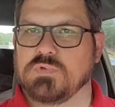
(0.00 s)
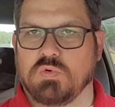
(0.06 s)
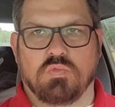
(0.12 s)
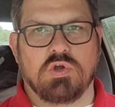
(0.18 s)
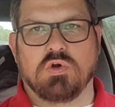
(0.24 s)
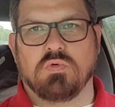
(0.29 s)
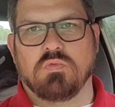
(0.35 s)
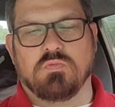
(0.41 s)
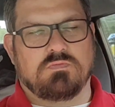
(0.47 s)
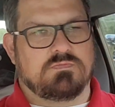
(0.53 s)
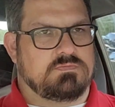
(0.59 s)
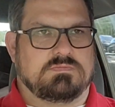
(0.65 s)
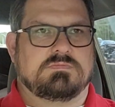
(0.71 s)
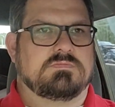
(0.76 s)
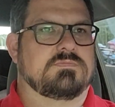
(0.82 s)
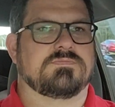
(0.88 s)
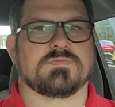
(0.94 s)
we'll
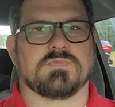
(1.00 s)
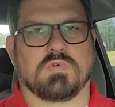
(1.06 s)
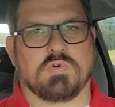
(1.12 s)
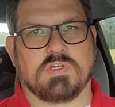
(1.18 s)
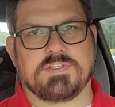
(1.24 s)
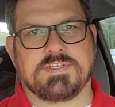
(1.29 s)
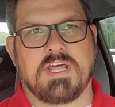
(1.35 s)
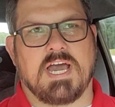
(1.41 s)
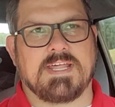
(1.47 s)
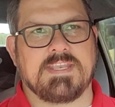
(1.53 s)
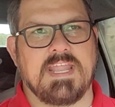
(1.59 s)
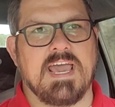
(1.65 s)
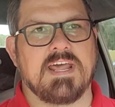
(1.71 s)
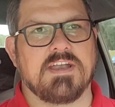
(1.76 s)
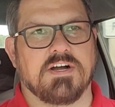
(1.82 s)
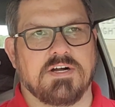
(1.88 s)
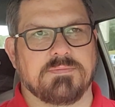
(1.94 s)
we'll knock
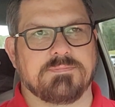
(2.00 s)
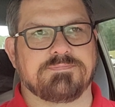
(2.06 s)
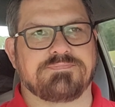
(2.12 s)
that up.